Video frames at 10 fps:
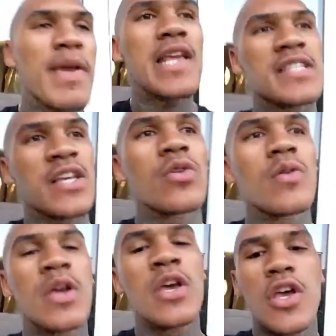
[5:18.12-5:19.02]
so
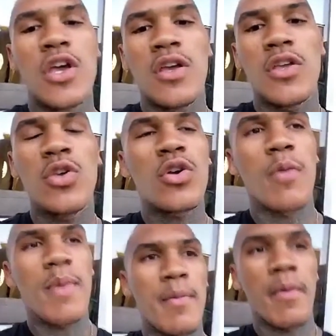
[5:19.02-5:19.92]
you got to
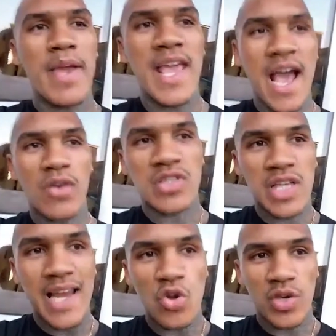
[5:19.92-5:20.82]
remember, me
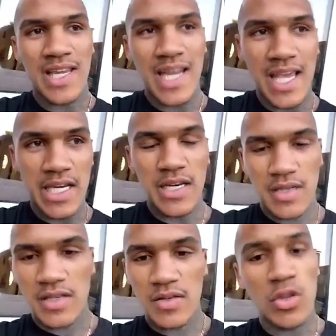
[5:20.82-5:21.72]
outside looking in,
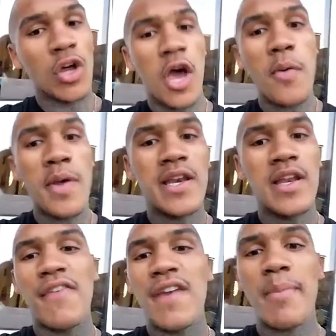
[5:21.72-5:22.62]
not knowing
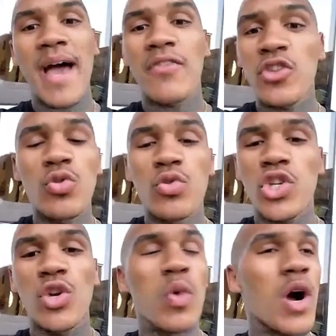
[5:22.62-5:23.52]
nothing about the
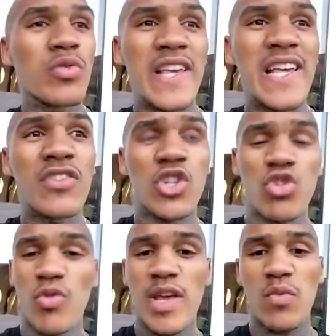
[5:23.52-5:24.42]
YouTube world, the
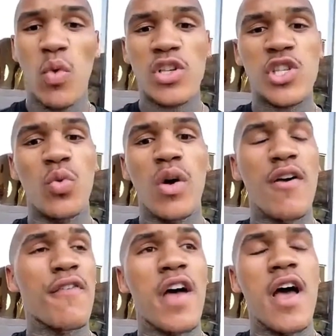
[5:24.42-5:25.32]
industry, what
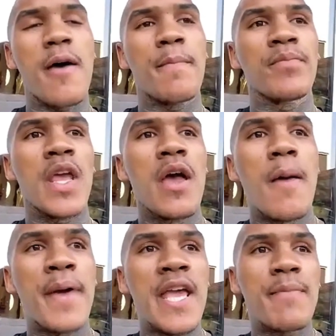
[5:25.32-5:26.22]
sort of
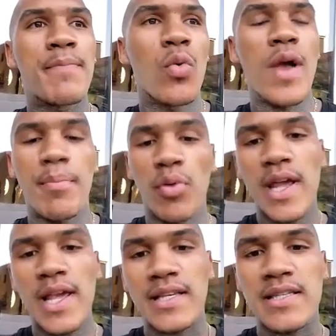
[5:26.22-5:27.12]
people it
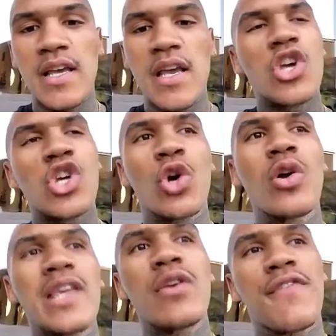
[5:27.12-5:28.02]
brings. Surely
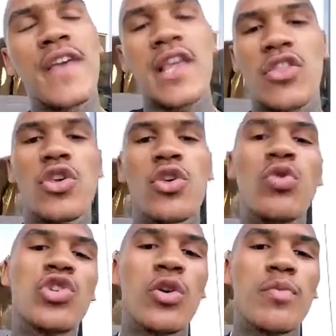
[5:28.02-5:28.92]
you'd think the
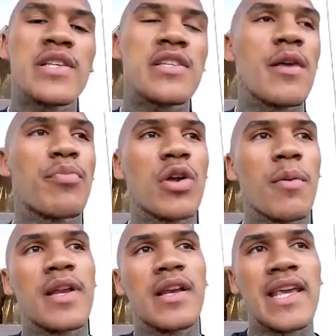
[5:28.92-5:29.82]
YouTubers are
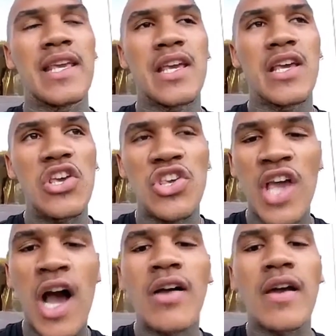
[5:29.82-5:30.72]
predominantly
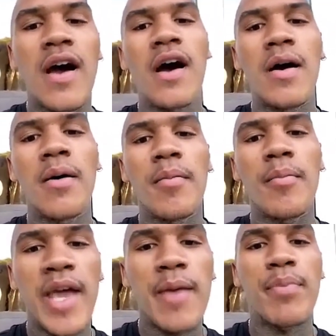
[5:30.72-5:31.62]
younger
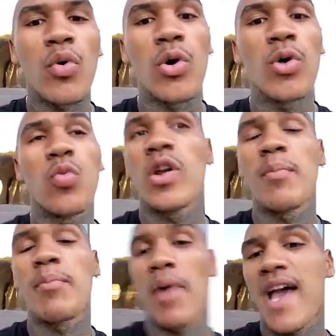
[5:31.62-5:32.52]
people who wouldn't
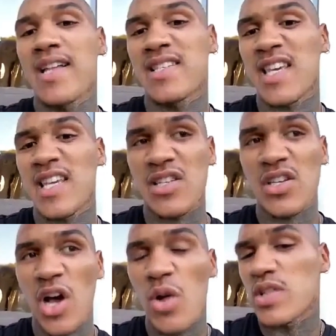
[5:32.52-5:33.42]
buy a ticket to
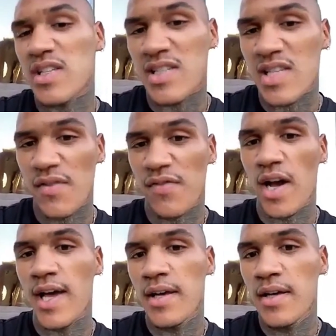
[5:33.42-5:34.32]
go to see a fight.
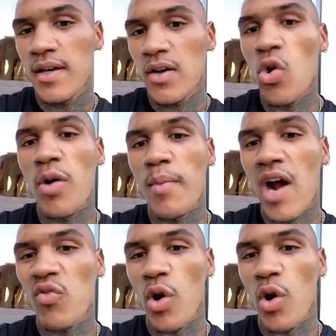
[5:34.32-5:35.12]
Or am I wrong?